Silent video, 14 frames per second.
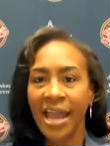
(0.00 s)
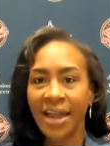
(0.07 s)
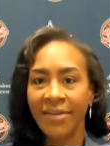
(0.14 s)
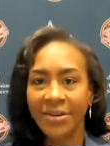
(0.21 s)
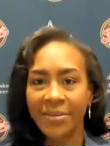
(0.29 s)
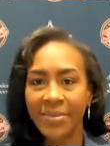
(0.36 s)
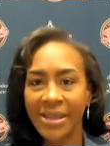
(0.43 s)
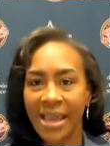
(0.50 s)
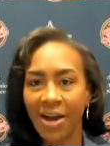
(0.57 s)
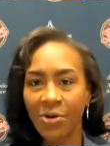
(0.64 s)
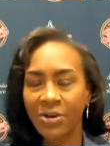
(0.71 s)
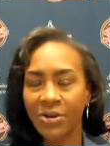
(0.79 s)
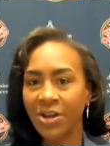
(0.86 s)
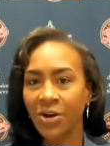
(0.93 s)
Having to be
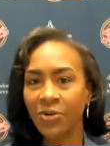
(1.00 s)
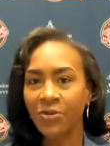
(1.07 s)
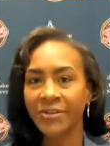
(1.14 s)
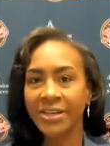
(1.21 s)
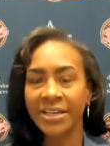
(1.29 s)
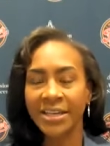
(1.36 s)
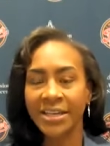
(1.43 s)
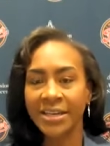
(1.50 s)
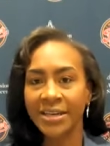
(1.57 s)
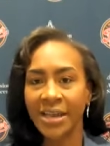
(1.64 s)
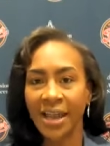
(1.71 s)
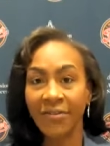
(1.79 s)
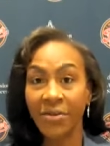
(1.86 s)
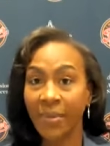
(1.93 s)
out with COVID
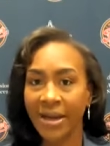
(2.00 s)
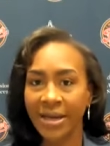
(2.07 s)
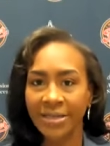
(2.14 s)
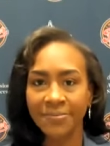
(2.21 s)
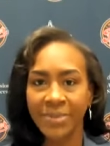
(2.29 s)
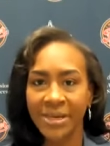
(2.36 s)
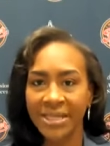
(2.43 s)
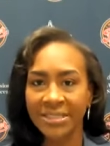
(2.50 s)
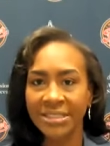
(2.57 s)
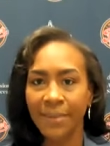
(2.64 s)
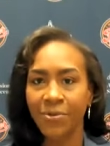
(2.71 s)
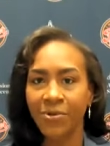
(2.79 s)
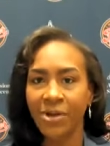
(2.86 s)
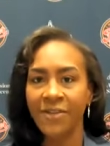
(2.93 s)
and everybody being
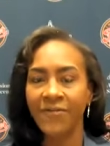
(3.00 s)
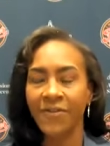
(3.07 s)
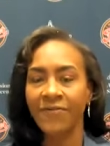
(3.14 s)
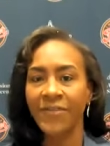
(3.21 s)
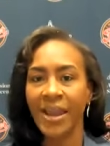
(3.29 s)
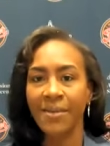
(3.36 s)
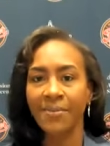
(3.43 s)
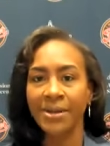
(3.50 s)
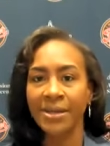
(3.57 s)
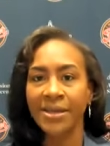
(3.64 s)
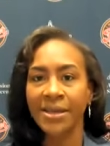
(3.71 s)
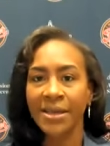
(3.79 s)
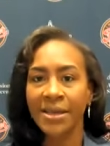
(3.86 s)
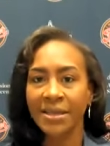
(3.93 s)
separated from family,